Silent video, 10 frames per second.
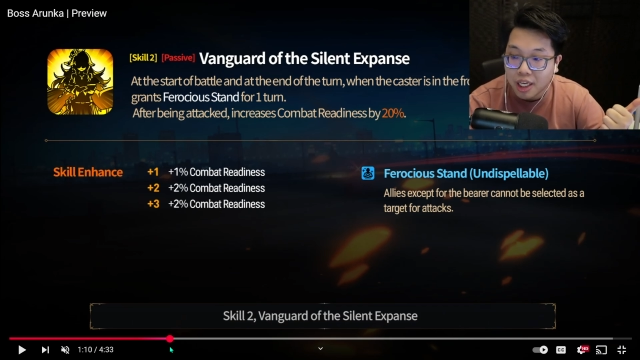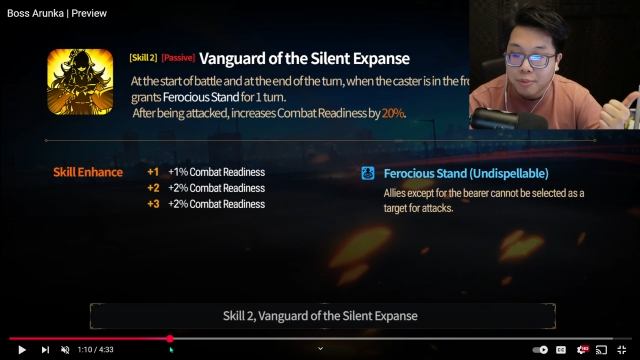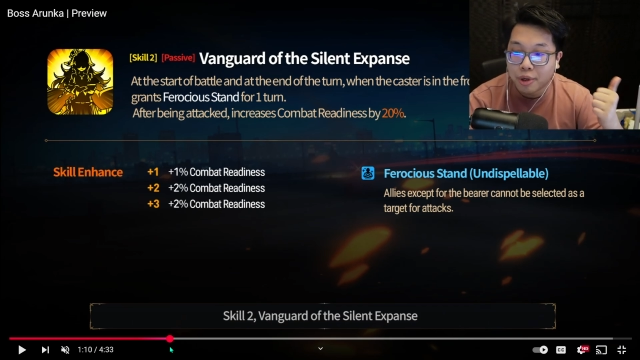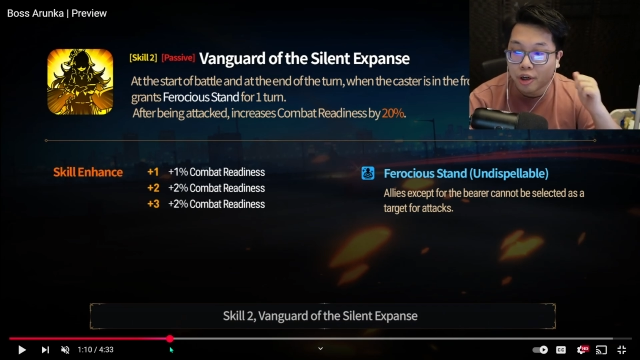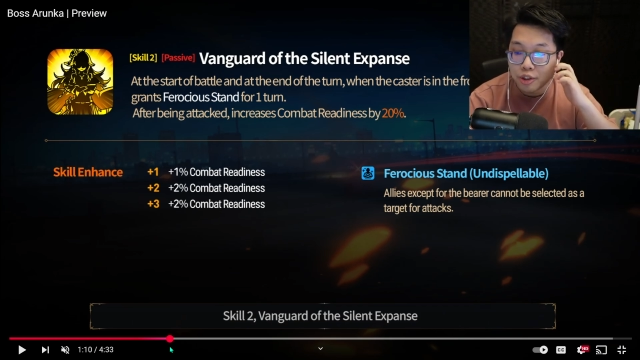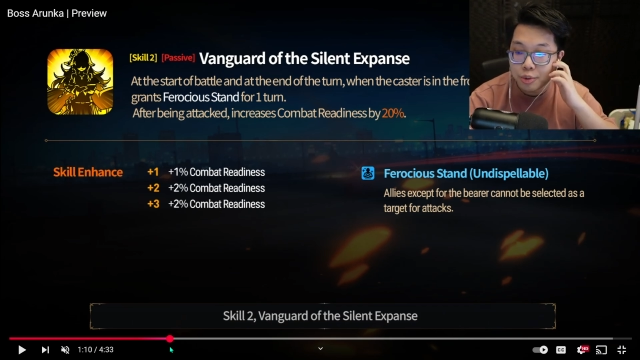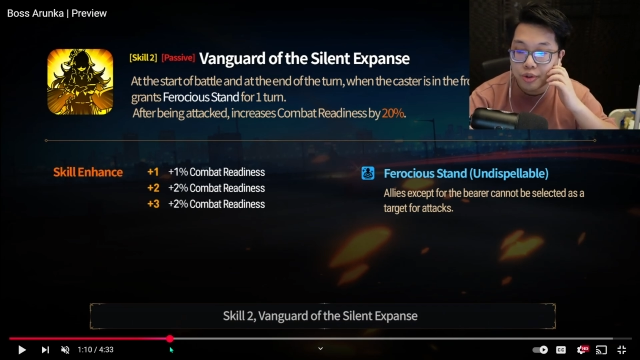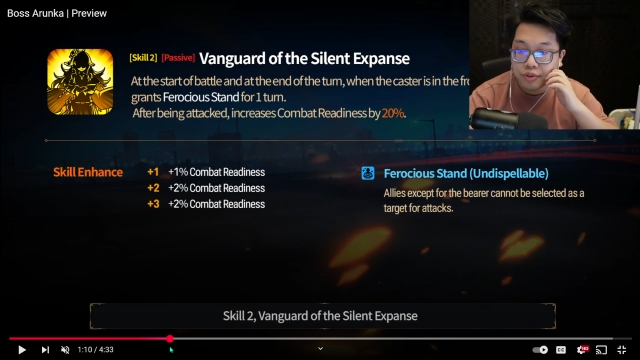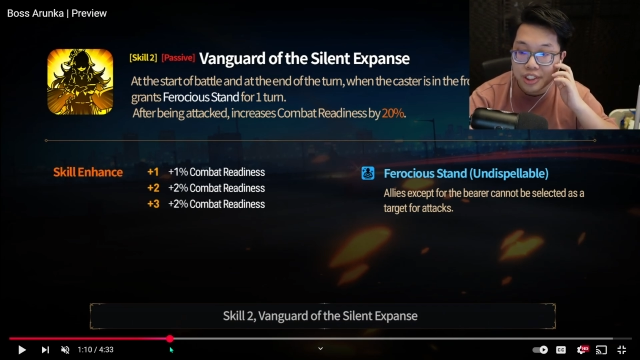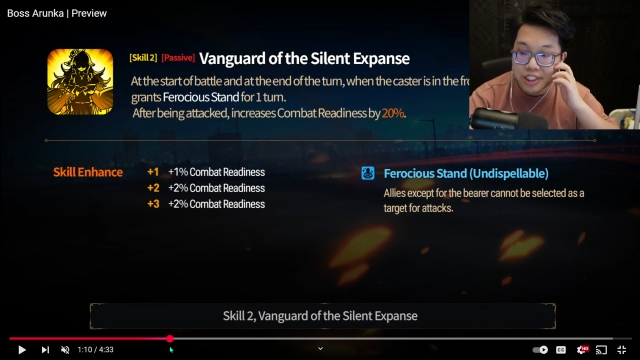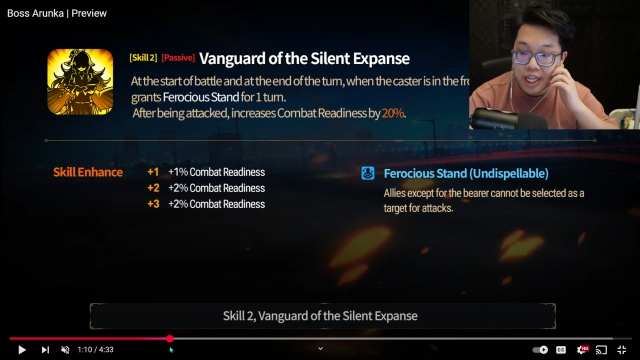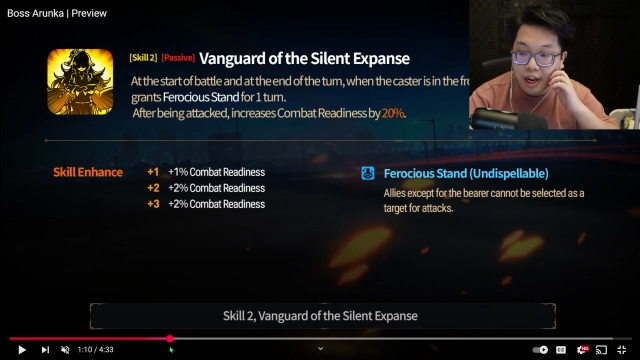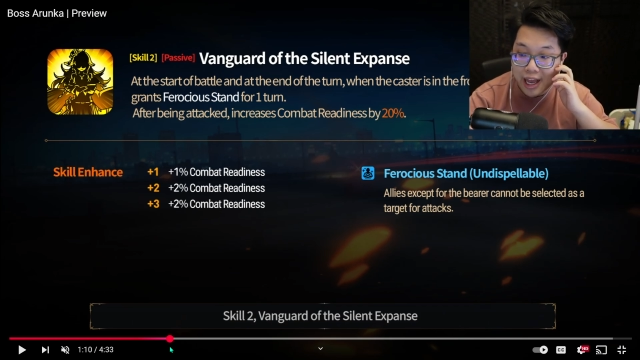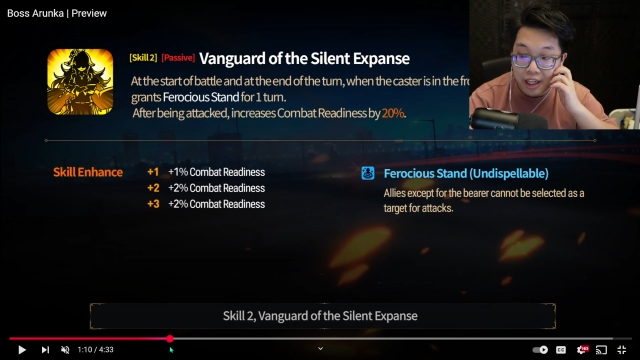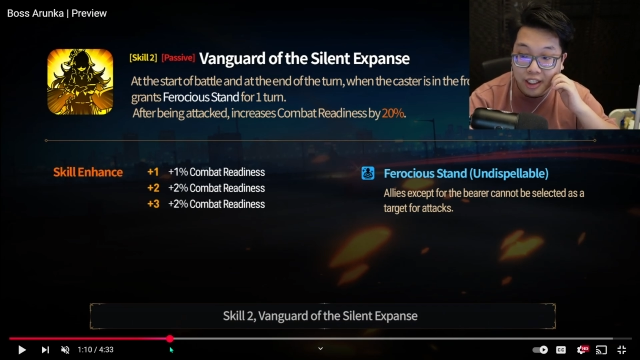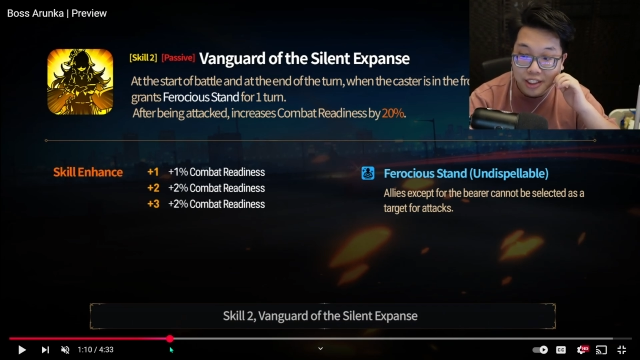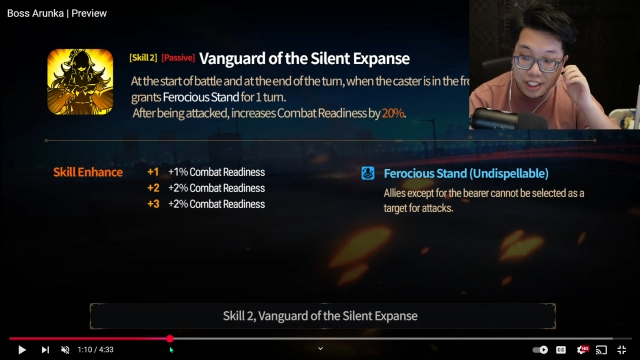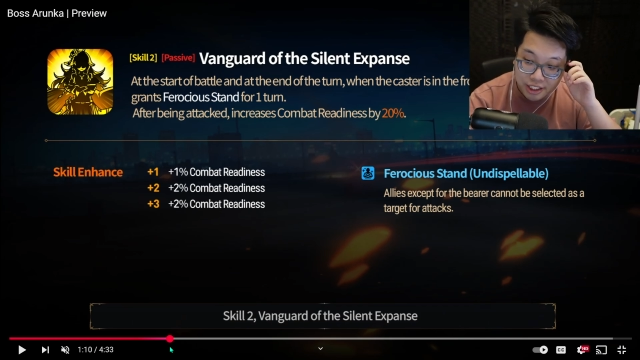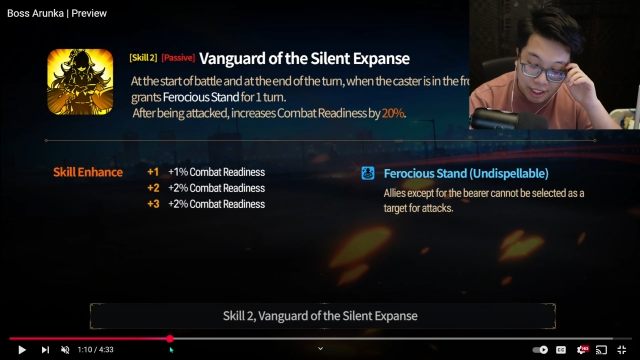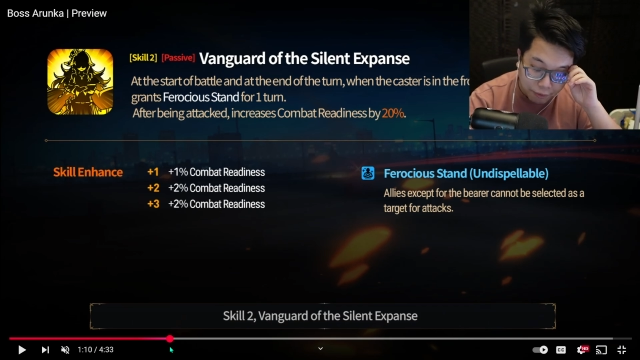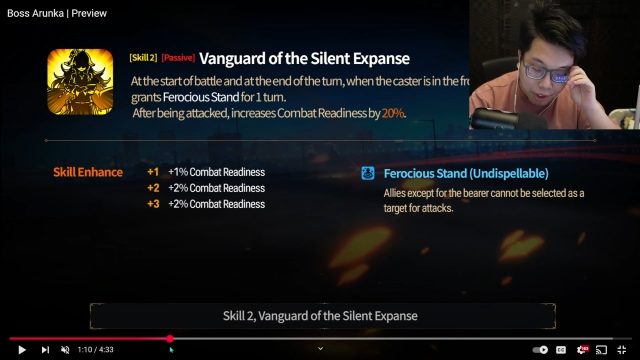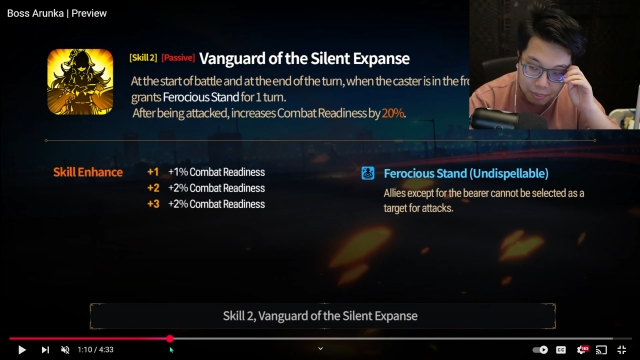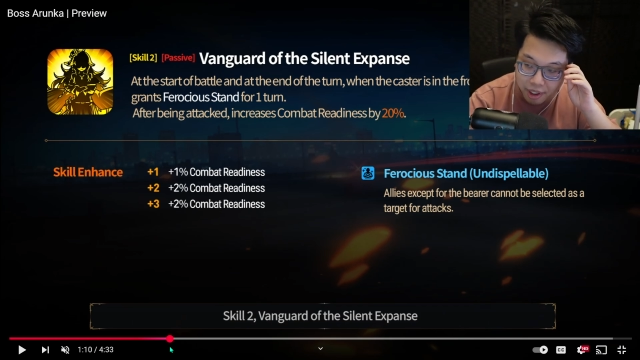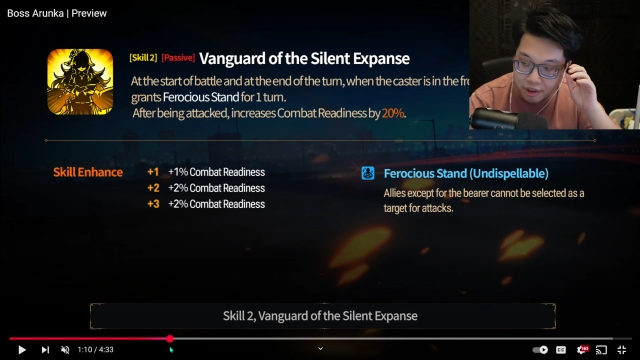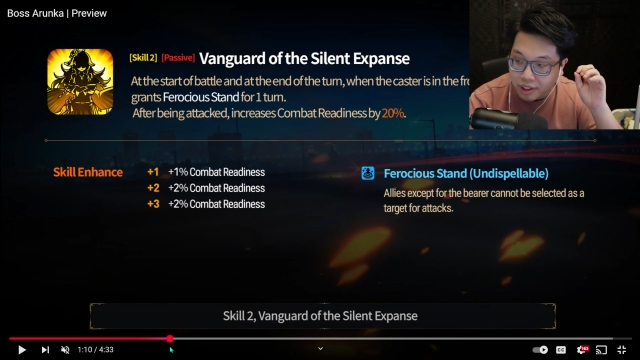but also it reads that allies except for the bearer